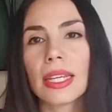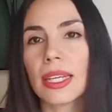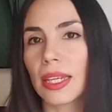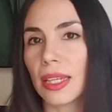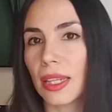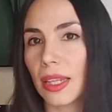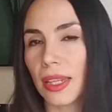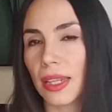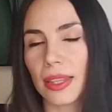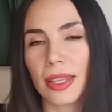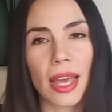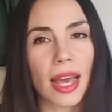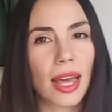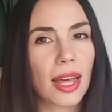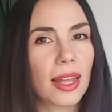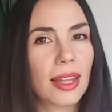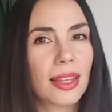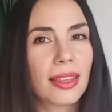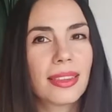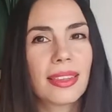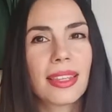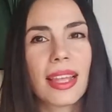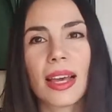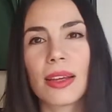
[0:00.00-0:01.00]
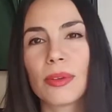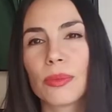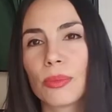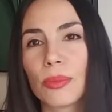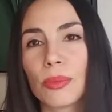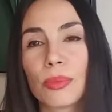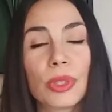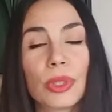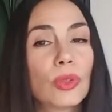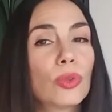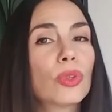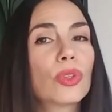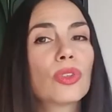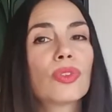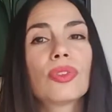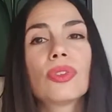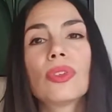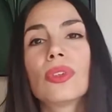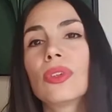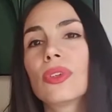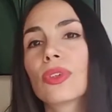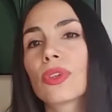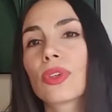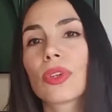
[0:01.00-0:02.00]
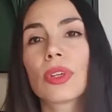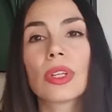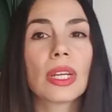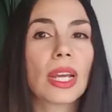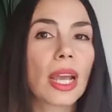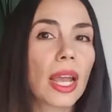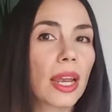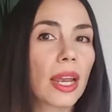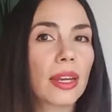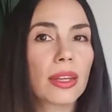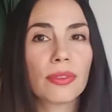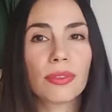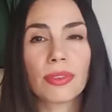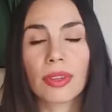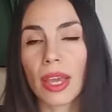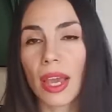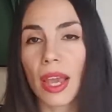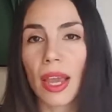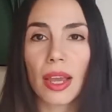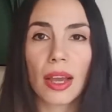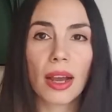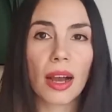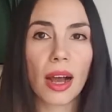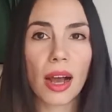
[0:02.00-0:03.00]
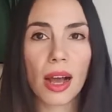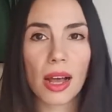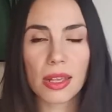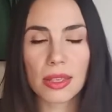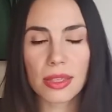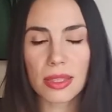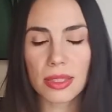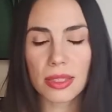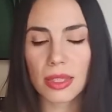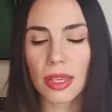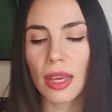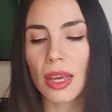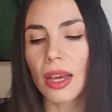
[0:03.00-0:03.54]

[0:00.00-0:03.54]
in that beautiful creative chaos